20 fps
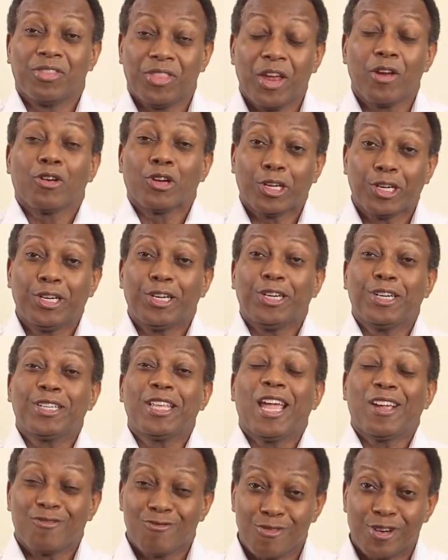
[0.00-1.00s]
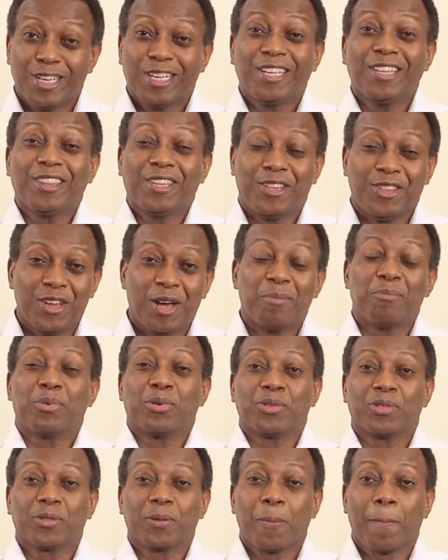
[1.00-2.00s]
They are good at running the
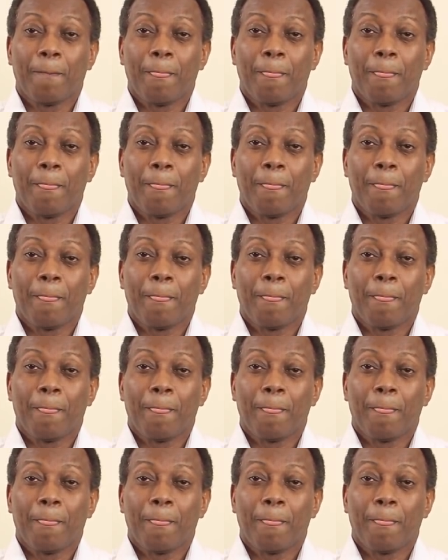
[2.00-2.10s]
numbers.